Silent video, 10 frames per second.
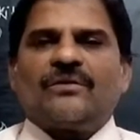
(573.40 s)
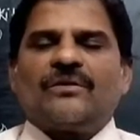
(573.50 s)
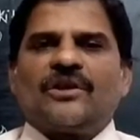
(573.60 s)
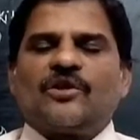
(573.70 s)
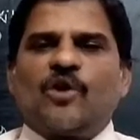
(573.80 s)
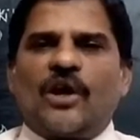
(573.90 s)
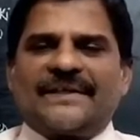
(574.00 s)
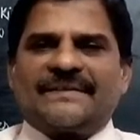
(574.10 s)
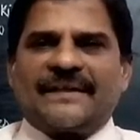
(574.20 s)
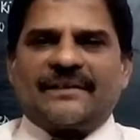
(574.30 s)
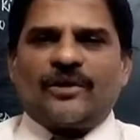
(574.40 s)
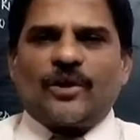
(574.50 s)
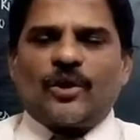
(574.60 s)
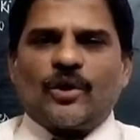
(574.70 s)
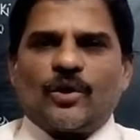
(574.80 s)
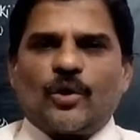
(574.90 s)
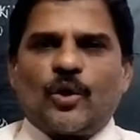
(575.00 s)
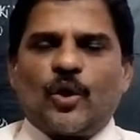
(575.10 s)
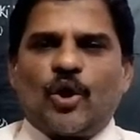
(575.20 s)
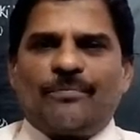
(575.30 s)
he got a title
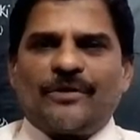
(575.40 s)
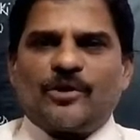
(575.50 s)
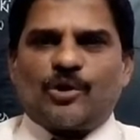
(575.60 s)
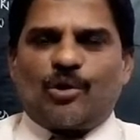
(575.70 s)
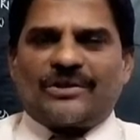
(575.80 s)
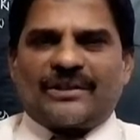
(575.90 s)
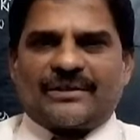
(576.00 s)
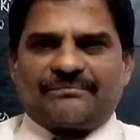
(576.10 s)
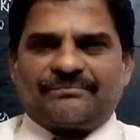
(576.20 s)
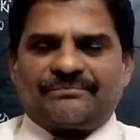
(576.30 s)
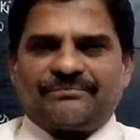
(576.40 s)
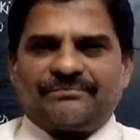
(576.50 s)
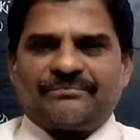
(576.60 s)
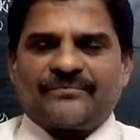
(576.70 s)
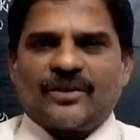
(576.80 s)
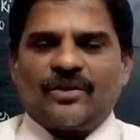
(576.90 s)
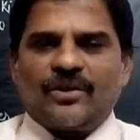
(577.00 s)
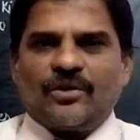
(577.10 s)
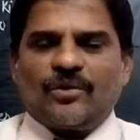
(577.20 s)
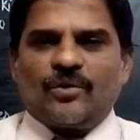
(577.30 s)
Globe Trotter.
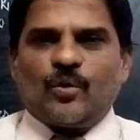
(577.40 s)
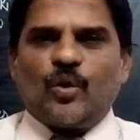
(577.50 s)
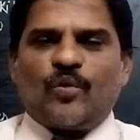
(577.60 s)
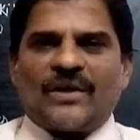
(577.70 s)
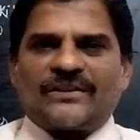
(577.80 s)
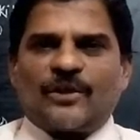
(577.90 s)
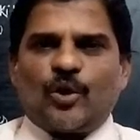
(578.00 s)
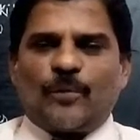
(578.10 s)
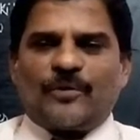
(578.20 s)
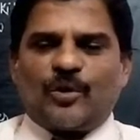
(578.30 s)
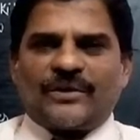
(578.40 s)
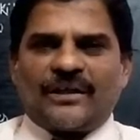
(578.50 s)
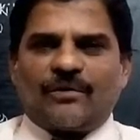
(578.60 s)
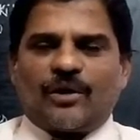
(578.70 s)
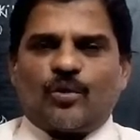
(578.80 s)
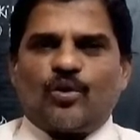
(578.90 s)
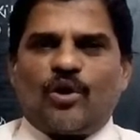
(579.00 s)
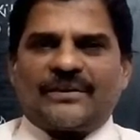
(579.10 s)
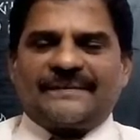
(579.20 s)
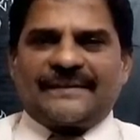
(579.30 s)
Who was the Globe Trotter, or who
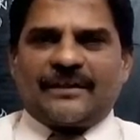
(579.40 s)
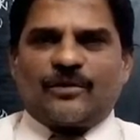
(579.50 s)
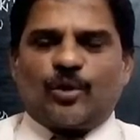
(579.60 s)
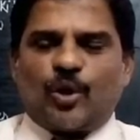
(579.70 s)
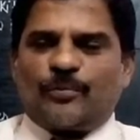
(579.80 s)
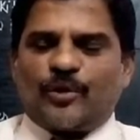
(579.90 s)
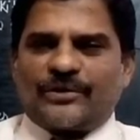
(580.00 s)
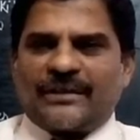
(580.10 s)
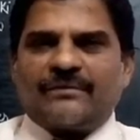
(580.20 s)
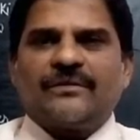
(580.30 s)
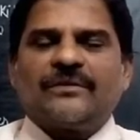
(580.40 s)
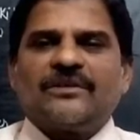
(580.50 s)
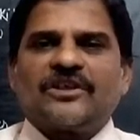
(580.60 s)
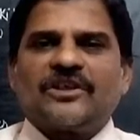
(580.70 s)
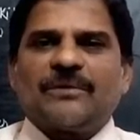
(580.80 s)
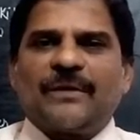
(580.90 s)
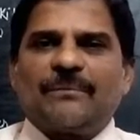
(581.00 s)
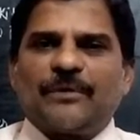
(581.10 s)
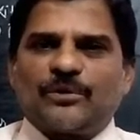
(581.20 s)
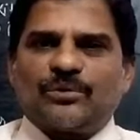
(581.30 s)
got the title Globe Trotter?
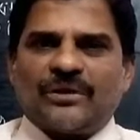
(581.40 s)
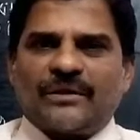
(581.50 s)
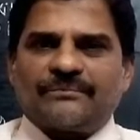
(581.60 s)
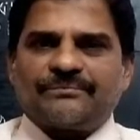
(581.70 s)
Ibn Battuta.